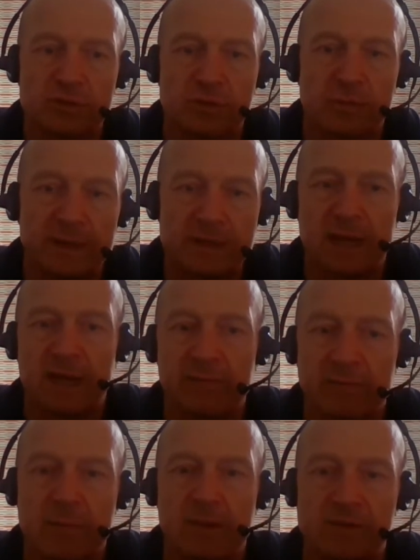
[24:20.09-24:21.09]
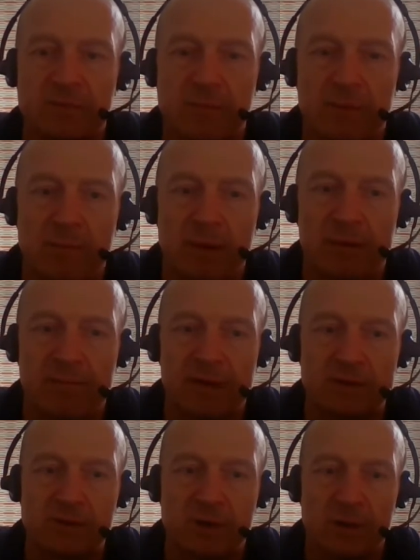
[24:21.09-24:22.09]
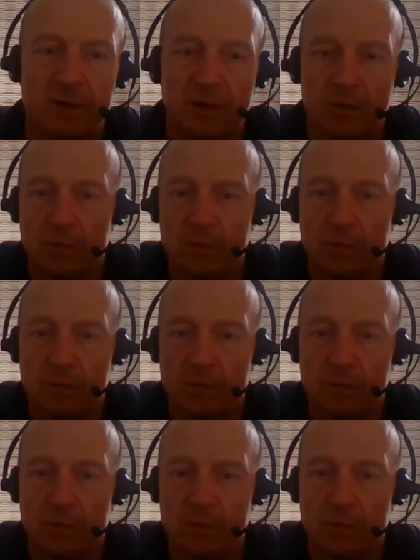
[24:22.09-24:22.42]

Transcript: So we take information from the manufacturer,